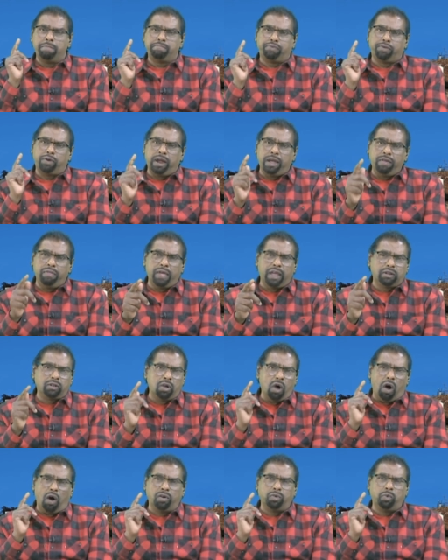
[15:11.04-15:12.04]
pray that
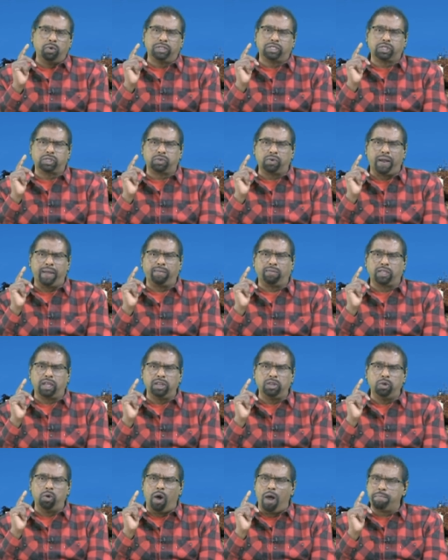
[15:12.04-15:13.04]
God would strengthen
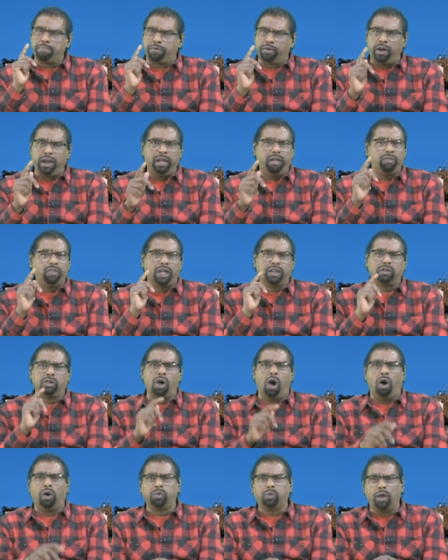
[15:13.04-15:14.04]
you. I pray that
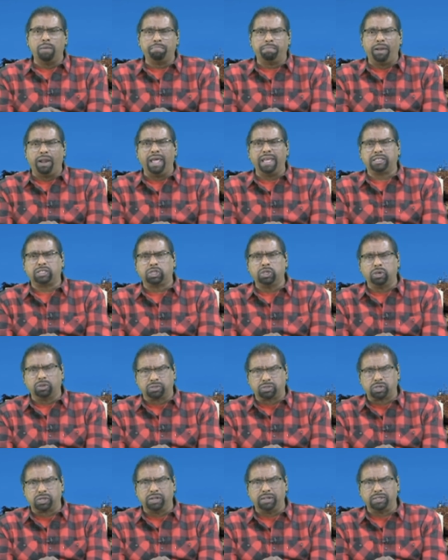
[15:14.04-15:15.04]
God would bless your
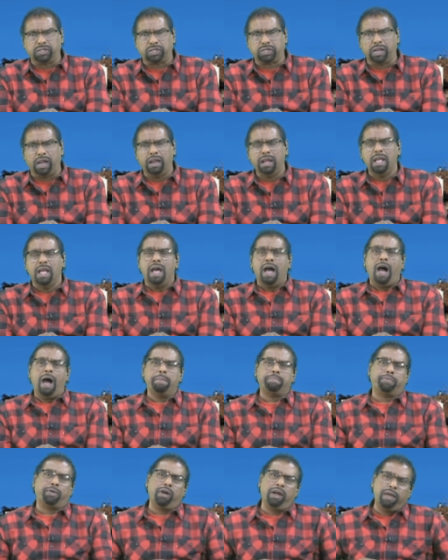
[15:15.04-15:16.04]
church. I
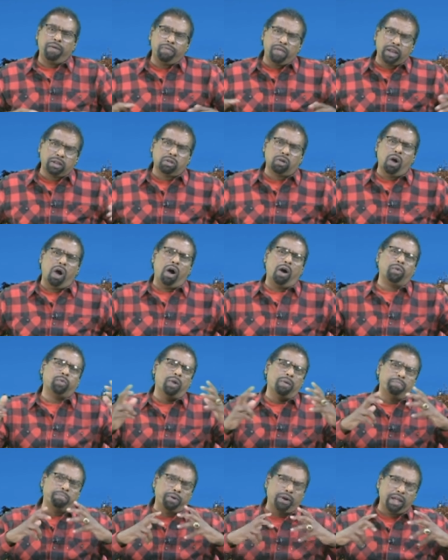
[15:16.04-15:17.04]
pray that God
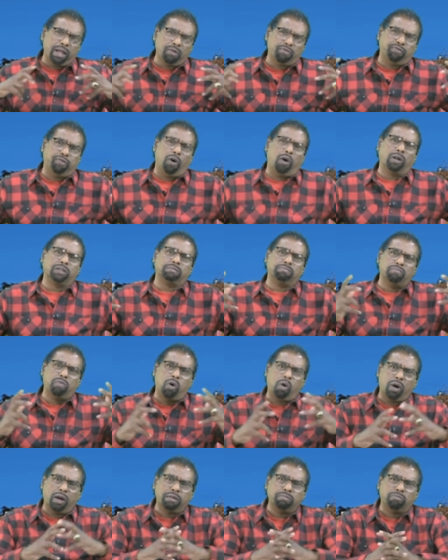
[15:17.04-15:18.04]
would bring forth
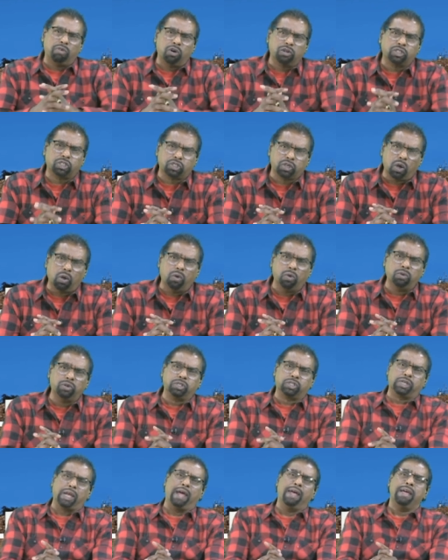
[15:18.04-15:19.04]
more and more
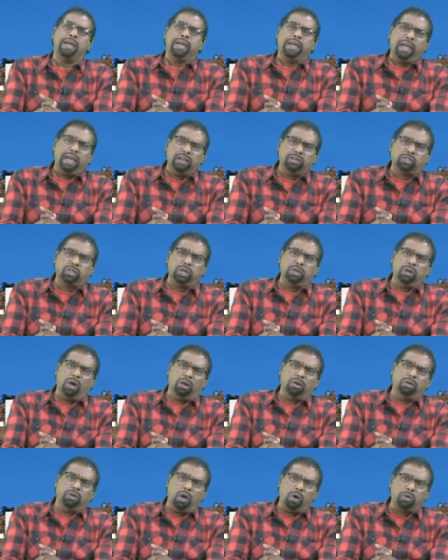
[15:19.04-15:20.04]
souls into your
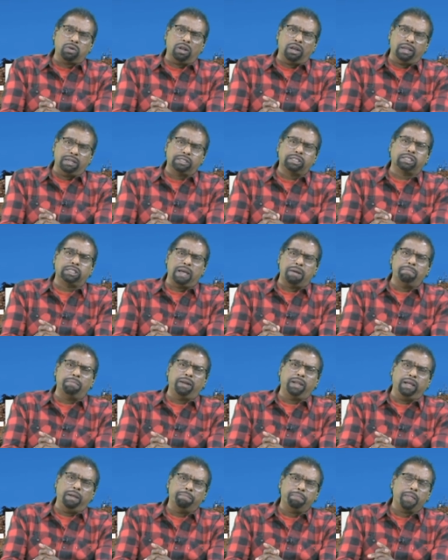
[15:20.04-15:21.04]
local
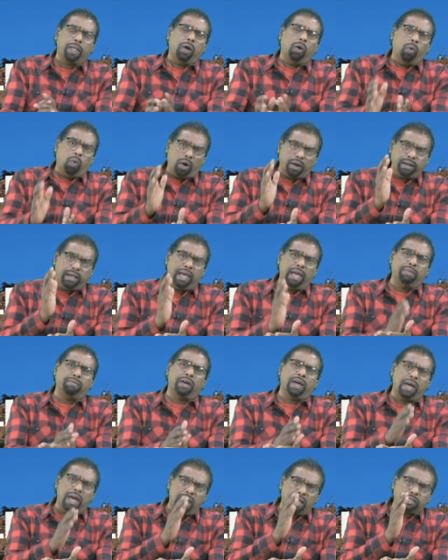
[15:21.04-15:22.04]
assembly.
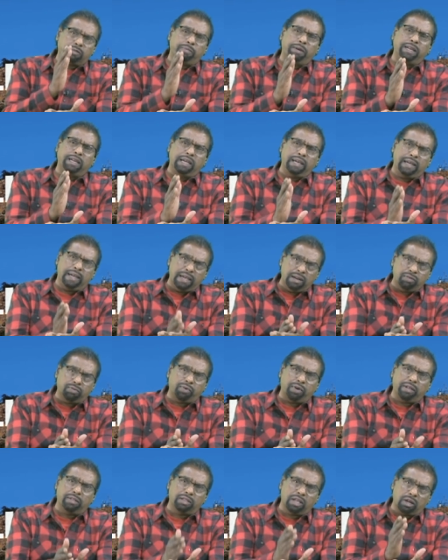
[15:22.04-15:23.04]
Whatever has been
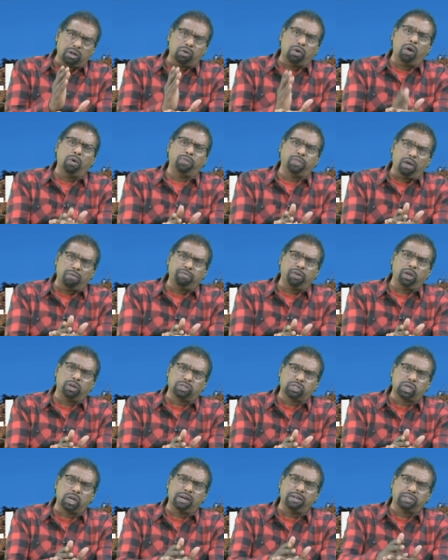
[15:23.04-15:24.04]
hindering the growth of your
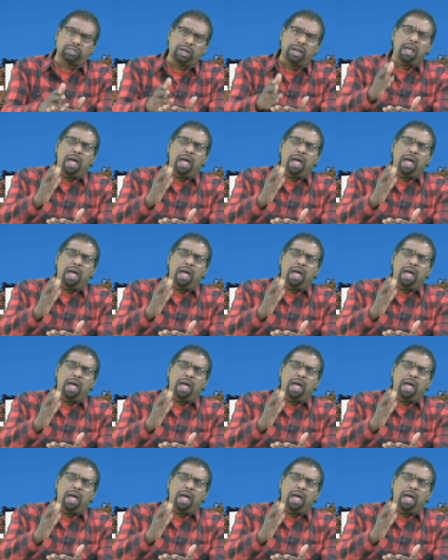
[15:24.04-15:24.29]
church,